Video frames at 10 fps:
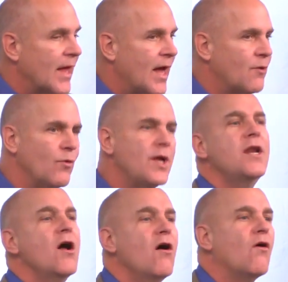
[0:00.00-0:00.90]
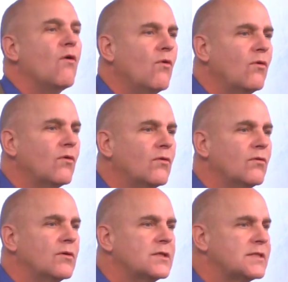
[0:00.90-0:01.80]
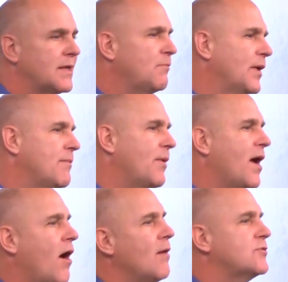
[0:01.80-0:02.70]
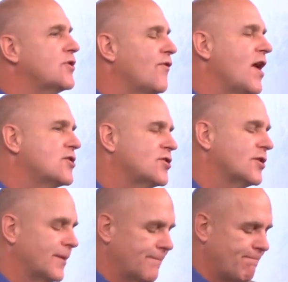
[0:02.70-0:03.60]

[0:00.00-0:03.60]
And we know simply by observation